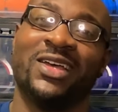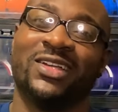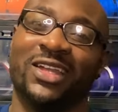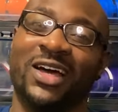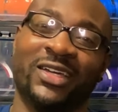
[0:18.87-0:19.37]

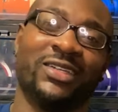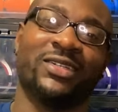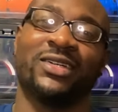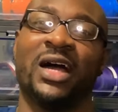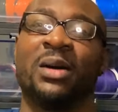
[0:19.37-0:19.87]
Like,
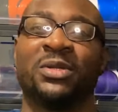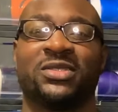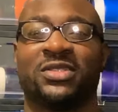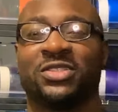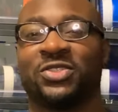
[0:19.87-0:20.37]
comment,
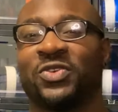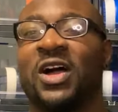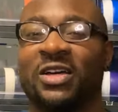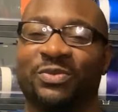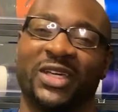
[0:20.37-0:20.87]

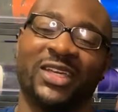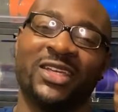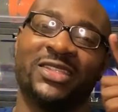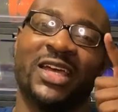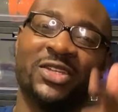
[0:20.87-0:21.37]
subscribe, man.
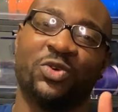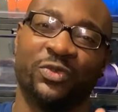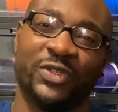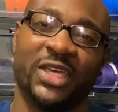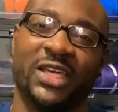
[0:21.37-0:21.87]
Hit that
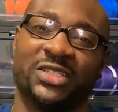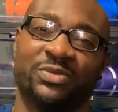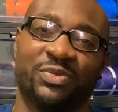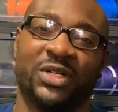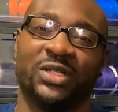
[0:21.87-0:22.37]

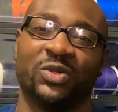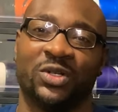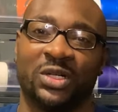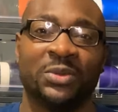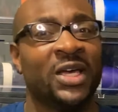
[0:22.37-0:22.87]
notification button on
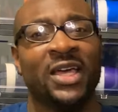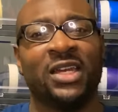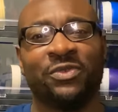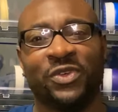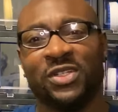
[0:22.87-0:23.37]
up. And
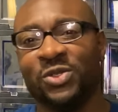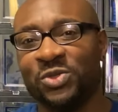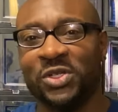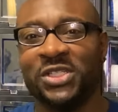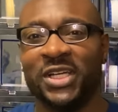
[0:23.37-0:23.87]
if you're new
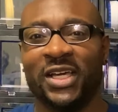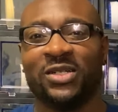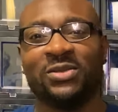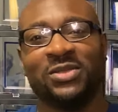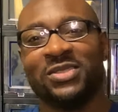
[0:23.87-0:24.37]
to the
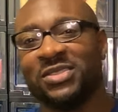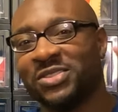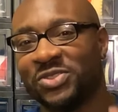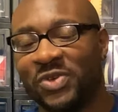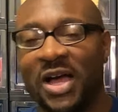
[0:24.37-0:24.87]
channel,
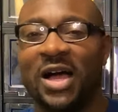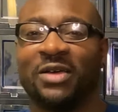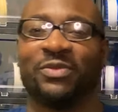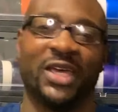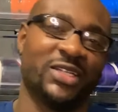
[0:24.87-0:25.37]

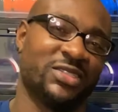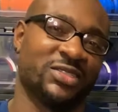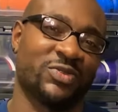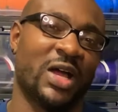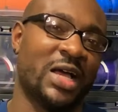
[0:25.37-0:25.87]
subscribe, man.
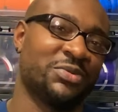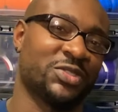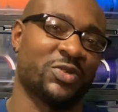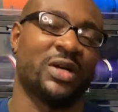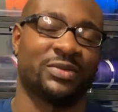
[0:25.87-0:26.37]

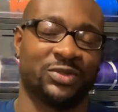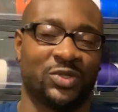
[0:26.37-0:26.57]
Subscribe.